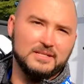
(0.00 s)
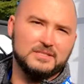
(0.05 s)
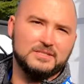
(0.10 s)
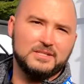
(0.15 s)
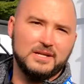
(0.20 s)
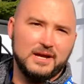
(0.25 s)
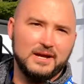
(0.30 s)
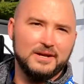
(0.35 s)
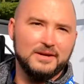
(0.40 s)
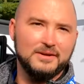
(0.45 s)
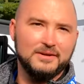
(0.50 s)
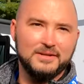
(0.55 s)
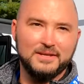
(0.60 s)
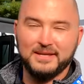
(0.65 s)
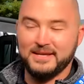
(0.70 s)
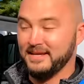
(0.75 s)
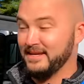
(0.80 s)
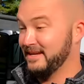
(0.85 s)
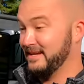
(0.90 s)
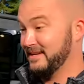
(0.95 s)
inch tire.
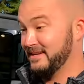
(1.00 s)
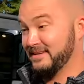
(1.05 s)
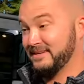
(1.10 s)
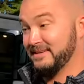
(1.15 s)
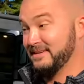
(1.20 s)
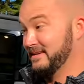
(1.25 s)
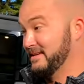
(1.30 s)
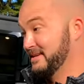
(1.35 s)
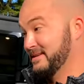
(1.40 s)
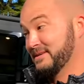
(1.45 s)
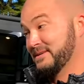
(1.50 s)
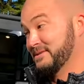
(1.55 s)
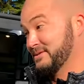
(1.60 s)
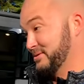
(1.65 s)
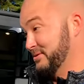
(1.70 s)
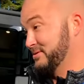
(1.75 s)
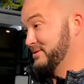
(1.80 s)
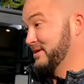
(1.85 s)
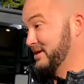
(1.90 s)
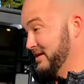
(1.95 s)
And
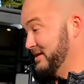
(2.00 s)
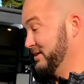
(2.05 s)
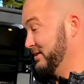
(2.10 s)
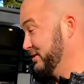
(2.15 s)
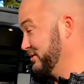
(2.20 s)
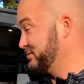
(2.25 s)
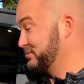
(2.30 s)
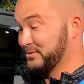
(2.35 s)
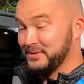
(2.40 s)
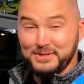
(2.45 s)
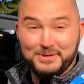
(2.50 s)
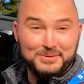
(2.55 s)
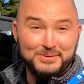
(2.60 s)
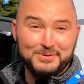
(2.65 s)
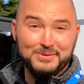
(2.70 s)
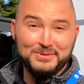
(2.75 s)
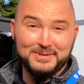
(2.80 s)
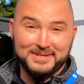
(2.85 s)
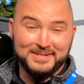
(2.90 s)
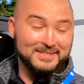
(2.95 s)
so it looks really
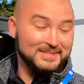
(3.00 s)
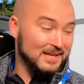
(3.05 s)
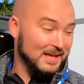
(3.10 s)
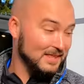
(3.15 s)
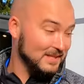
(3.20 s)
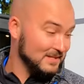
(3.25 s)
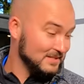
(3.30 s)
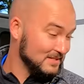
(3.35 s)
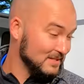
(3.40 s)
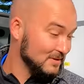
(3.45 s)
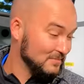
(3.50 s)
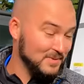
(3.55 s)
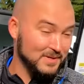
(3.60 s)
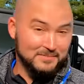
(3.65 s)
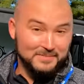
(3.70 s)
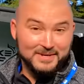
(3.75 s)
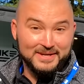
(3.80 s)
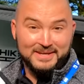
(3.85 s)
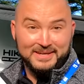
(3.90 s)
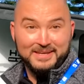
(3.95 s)
cool, and I think it's gonna be
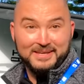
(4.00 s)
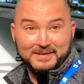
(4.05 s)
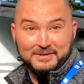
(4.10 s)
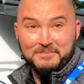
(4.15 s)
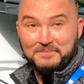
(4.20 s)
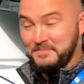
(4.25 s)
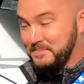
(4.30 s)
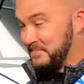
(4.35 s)
a big hit.